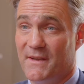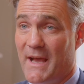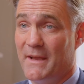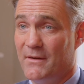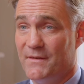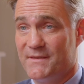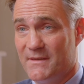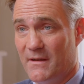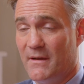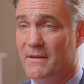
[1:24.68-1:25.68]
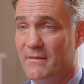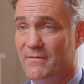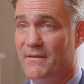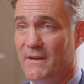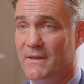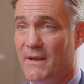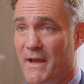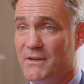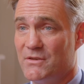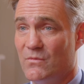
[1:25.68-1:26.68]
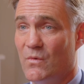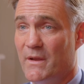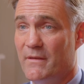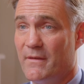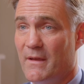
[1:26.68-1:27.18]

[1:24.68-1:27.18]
and adults that I can feel a connection with.